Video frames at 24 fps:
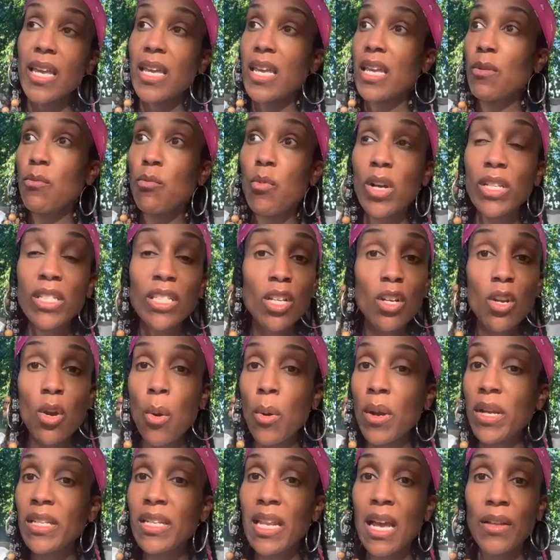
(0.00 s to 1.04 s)
it wasn't
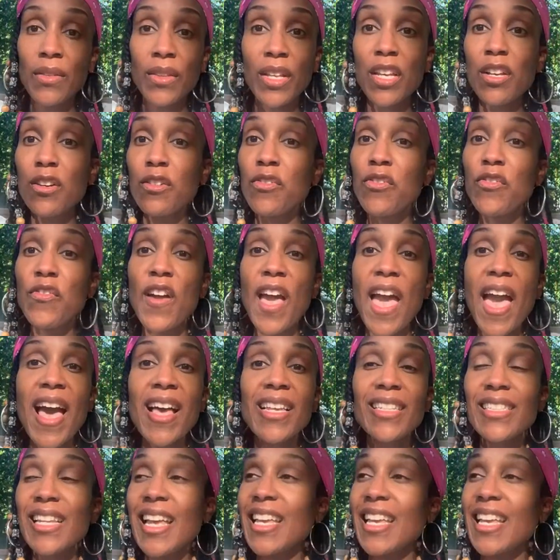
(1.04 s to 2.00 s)
going down the hill fast.